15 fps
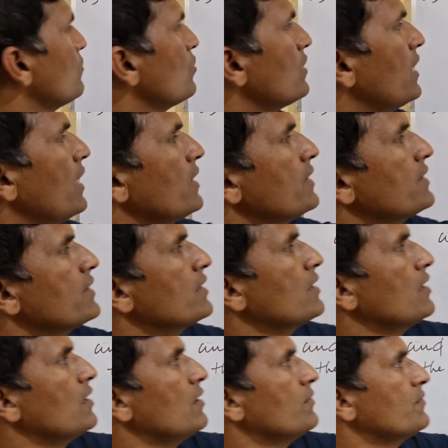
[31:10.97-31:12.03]
molality
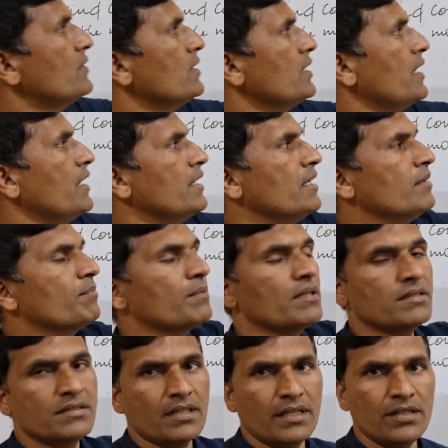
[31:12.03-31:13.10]
of the Na
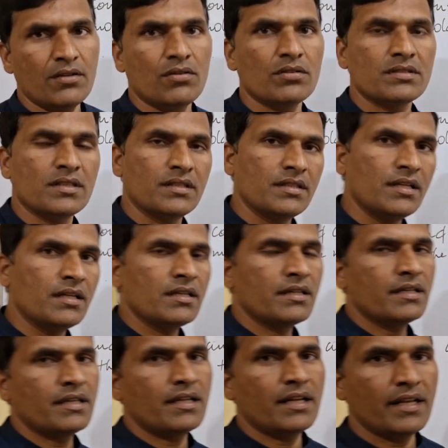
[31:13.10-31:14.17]
plus ions in the
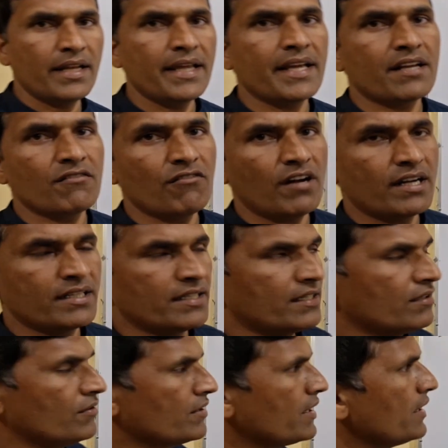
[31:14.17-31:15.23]
lake
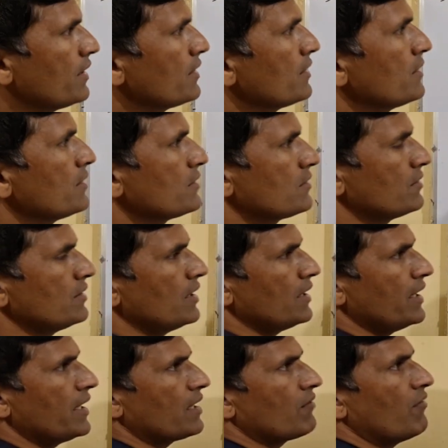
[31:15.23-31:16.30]
water. Okay, so the
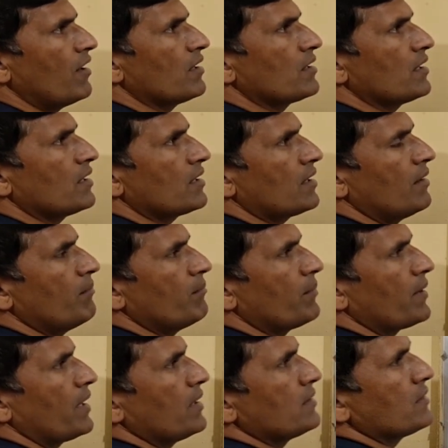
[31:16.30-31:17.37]
lake water
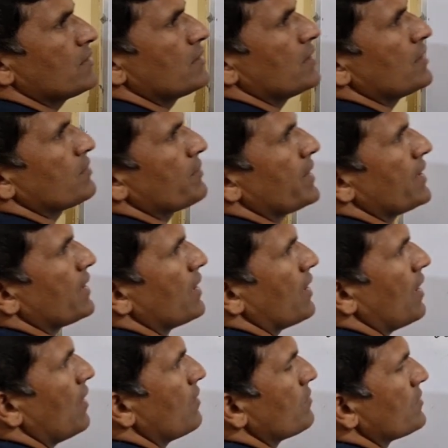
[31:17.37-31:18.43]
comprises these many
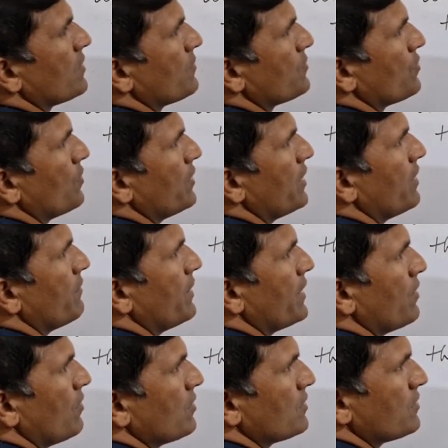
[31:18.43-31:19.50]
grams of sodium
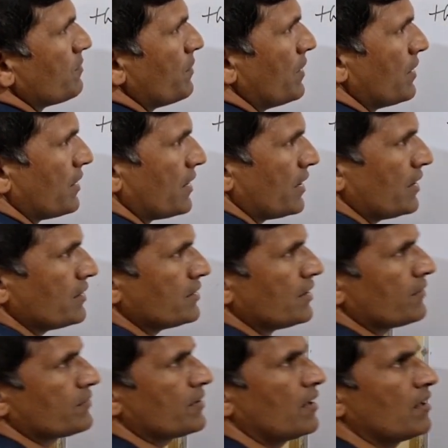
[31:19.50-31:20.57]
ions per kg
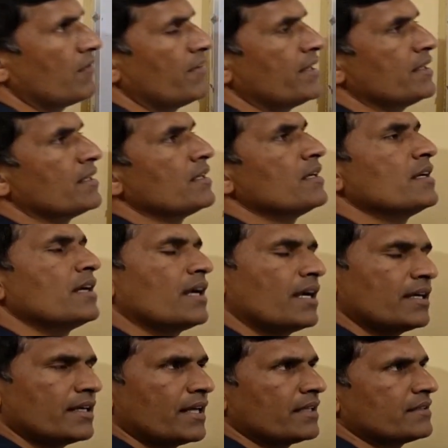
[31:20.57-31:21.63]
of solvent,
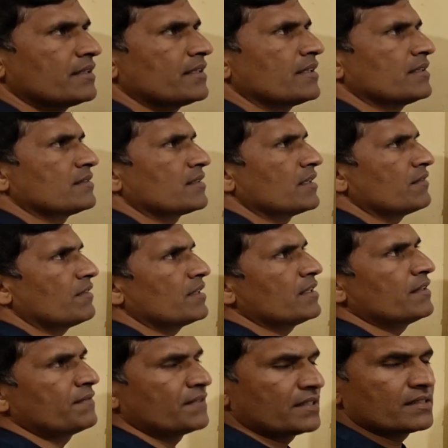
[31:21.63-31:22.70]
and density is
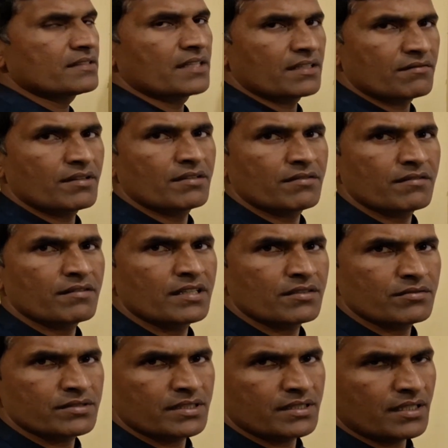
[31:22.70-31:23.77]
given. If it is required, we will
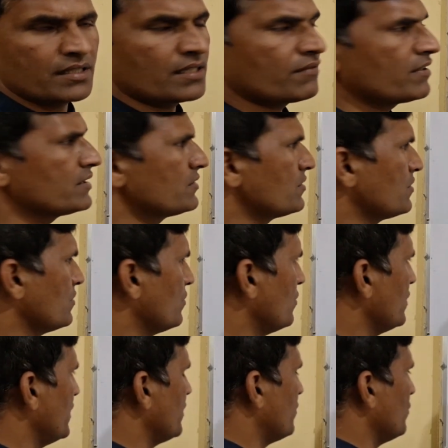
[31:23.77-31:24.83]
use it, otherwise
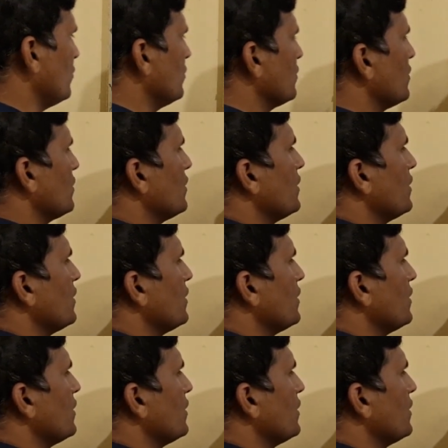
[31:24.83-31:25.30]
no need to